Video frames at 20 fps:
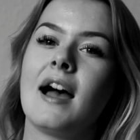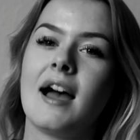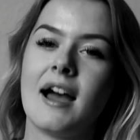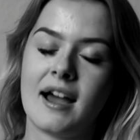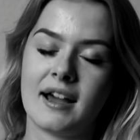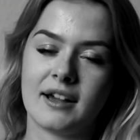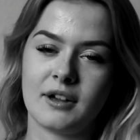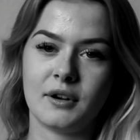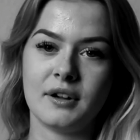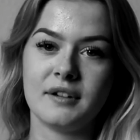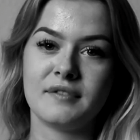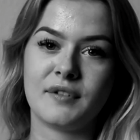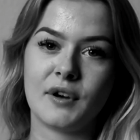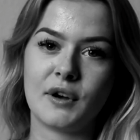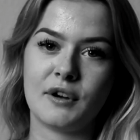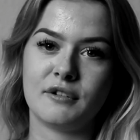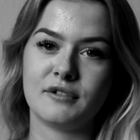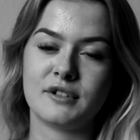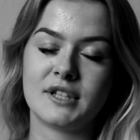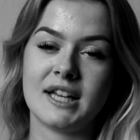I got
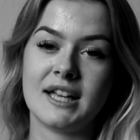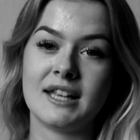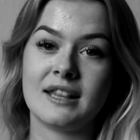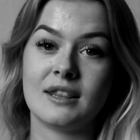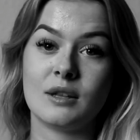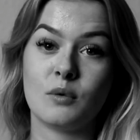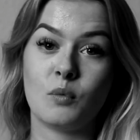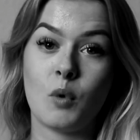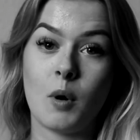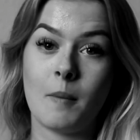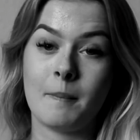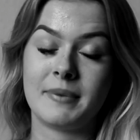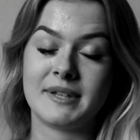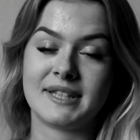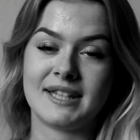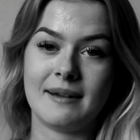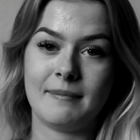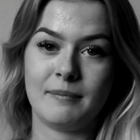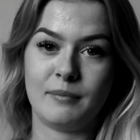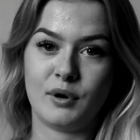involved in the
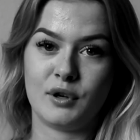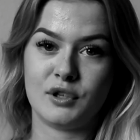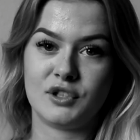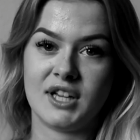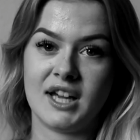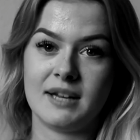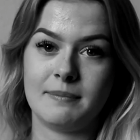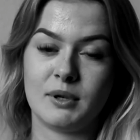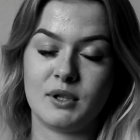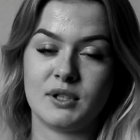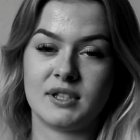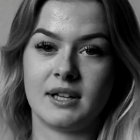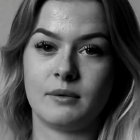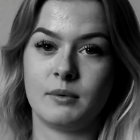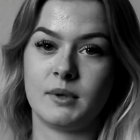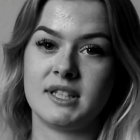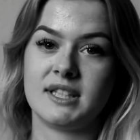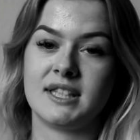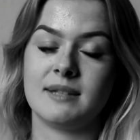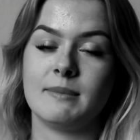1% project because I
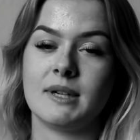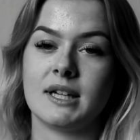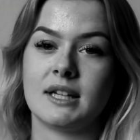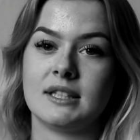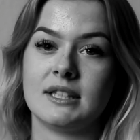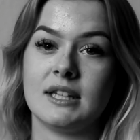wanted to make a